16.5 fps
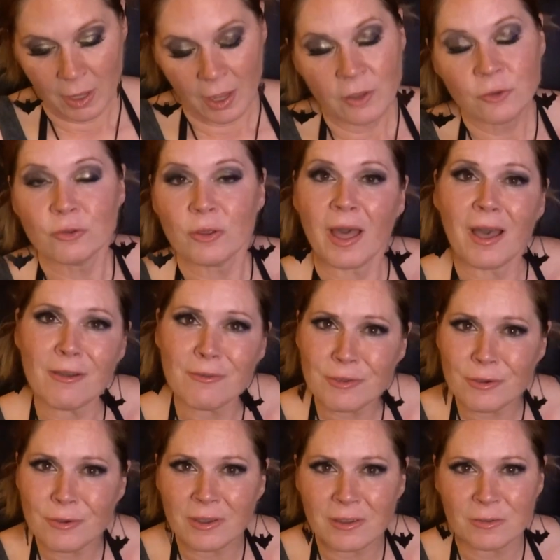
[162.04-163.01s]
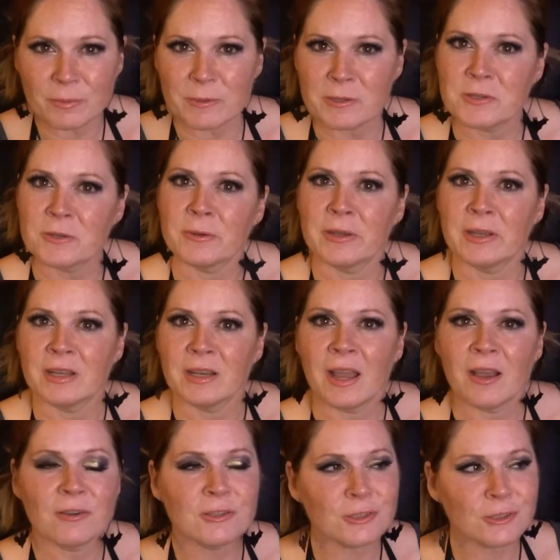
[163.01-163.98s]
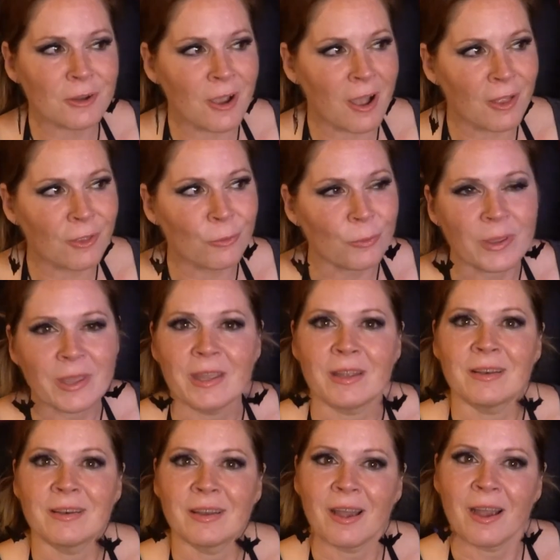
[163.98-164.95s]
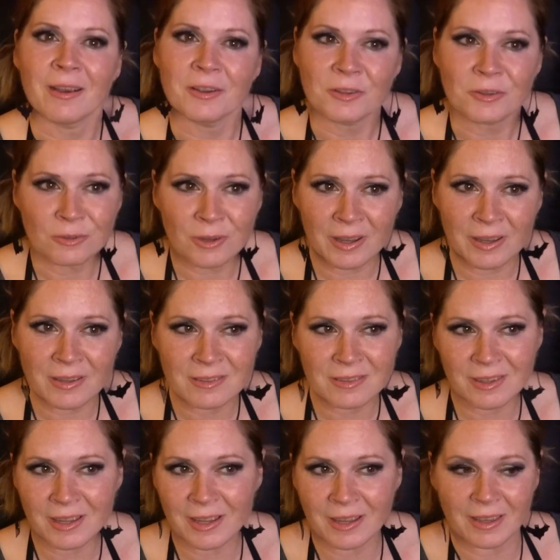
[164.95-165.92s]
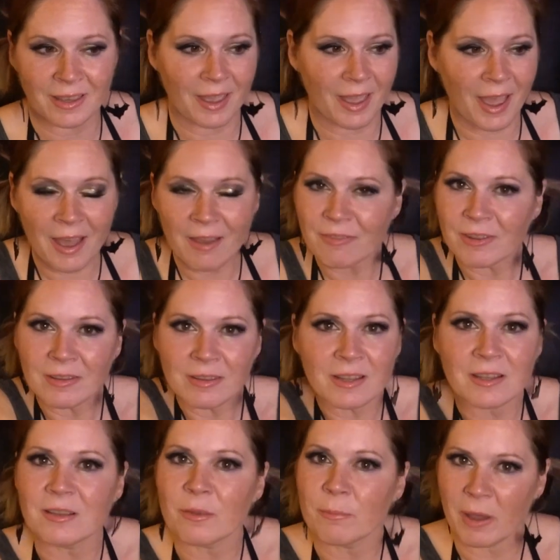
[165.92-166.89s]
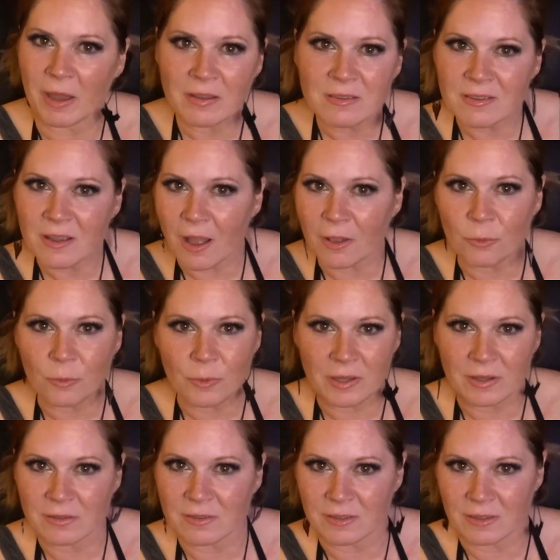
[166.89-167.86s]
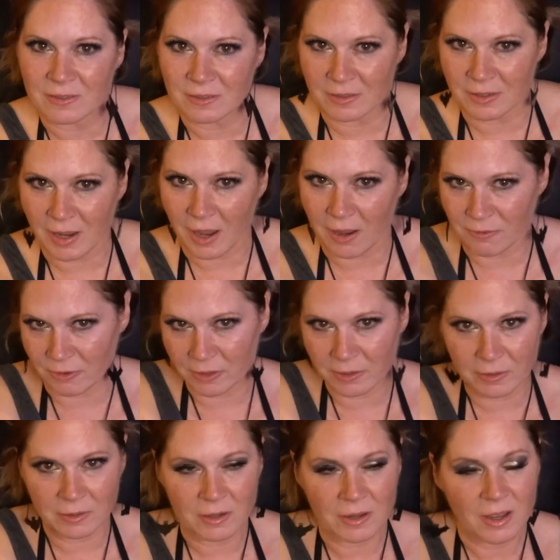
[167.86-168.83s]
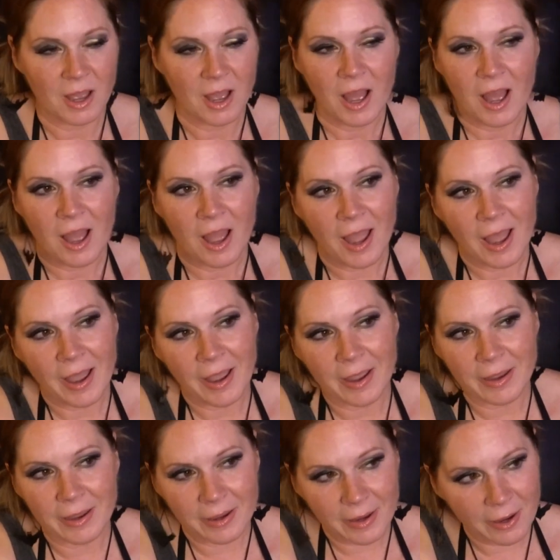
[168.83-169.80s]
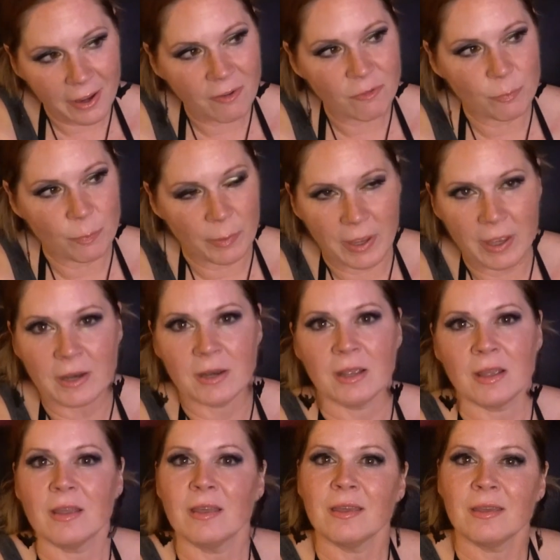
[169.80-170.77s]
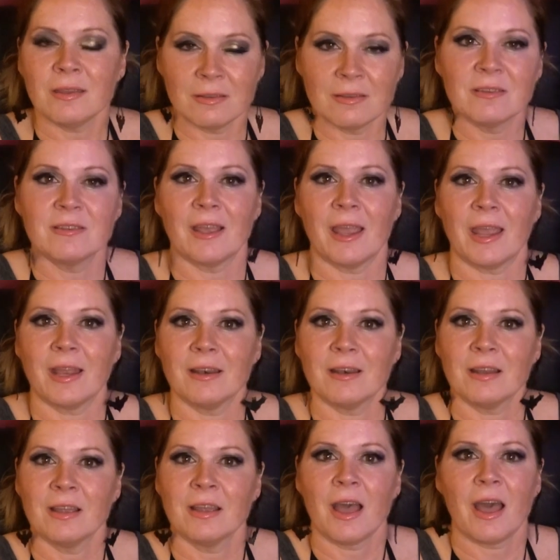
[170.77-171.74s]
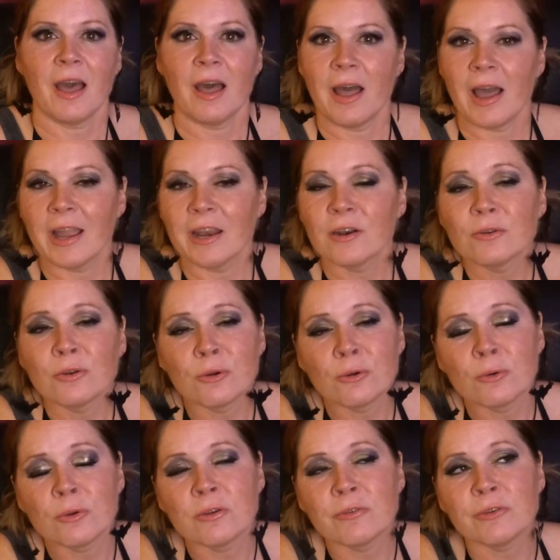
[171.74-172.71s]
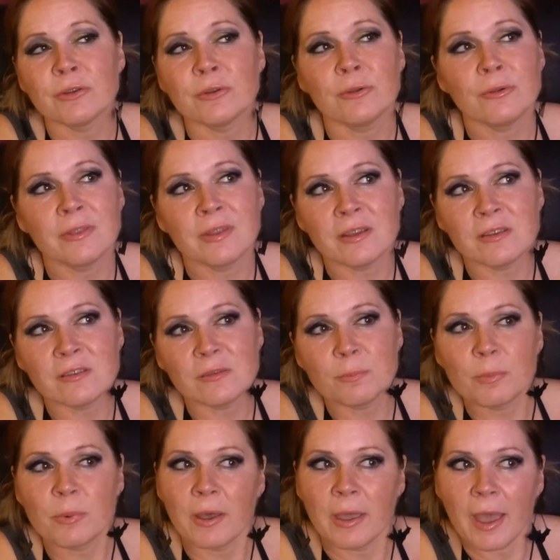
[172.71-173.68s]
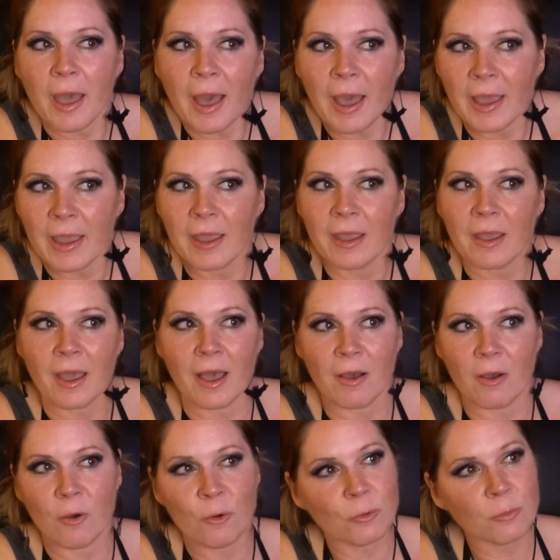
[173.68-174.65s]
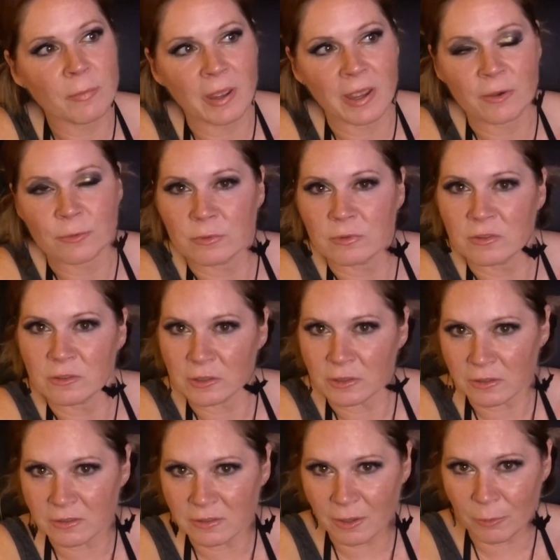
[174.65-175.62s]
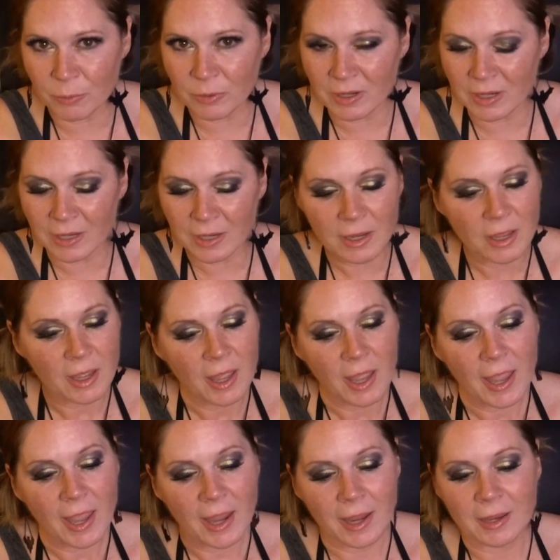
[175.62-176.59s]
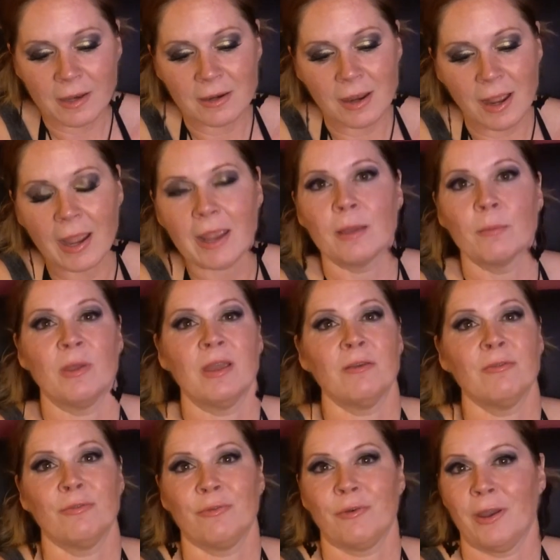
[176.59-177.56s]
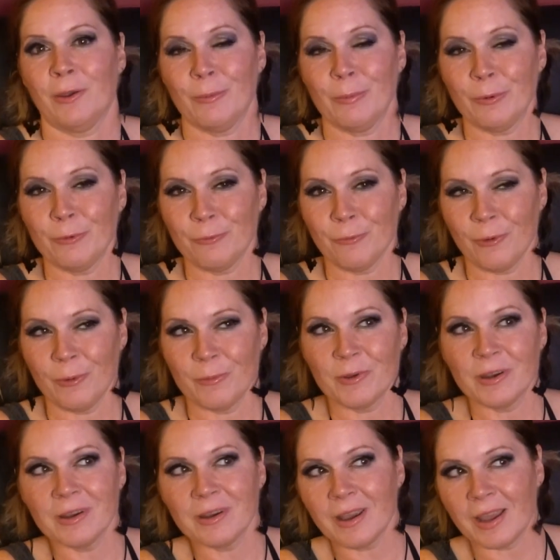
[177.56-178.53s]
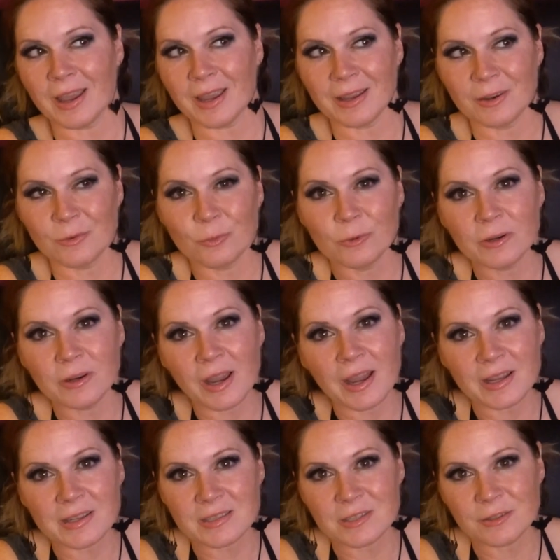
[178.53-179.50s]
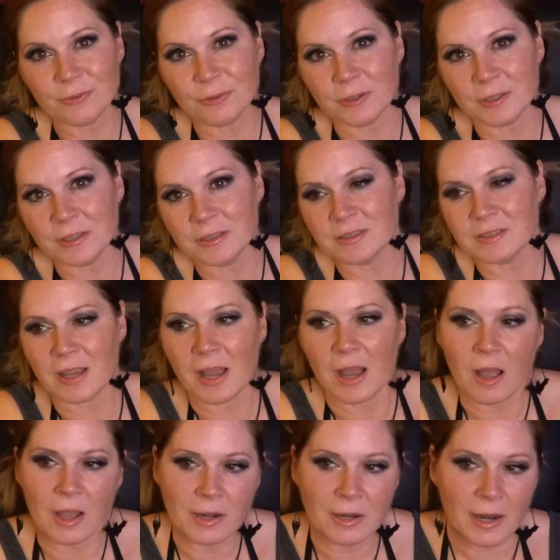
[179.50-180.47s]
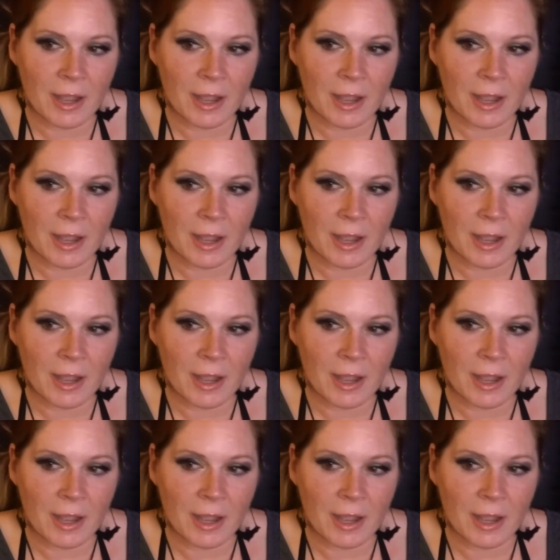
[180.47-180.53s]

So how have you guys been doing? How is your Halloween? Are you guys like having like the best Halloween season ever? I have been insane. Uh, I don't know if you knew this, but I own my own circus company and I am a fire performer, and we're at different haunted